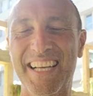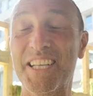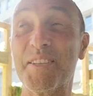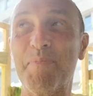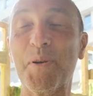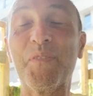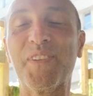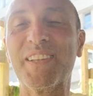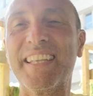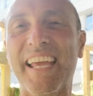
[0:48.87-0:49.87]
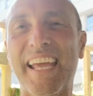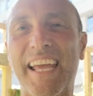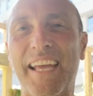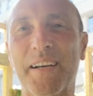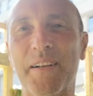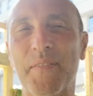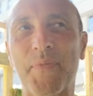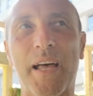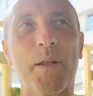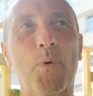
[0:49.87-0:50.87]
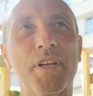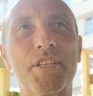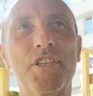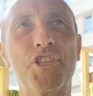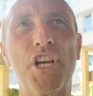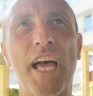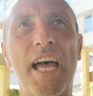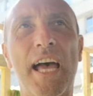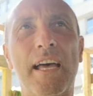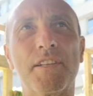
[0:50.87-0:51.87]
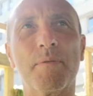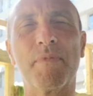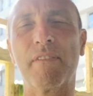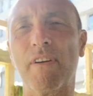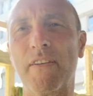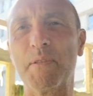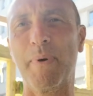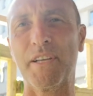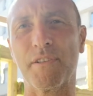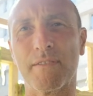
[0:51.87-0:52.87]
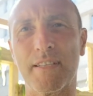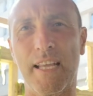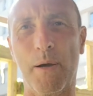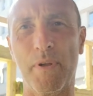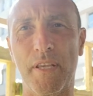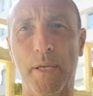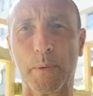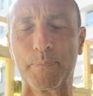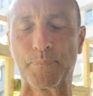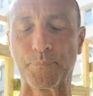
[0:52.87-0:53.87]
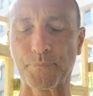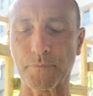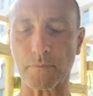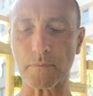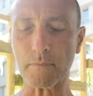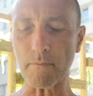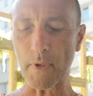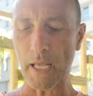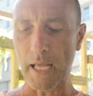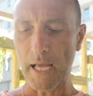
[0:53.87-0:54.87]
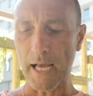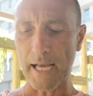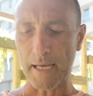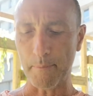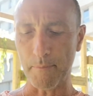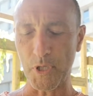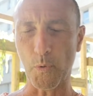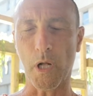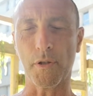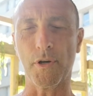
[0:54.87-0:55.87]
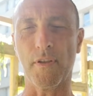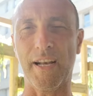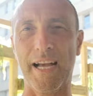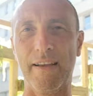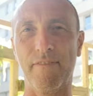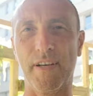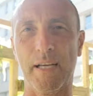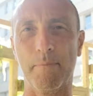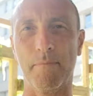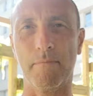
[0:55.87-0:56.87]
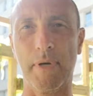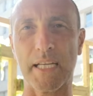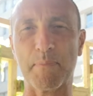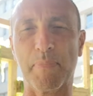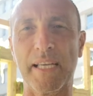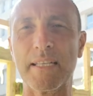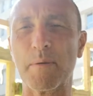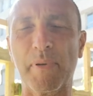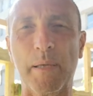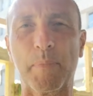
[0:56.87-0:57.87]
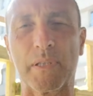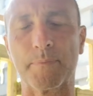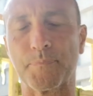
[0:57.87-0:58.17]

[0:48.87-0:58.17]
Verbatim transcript: It's a beautiful day, and I wanted to share something very special today with you. Um, you all know that I've um, explained to people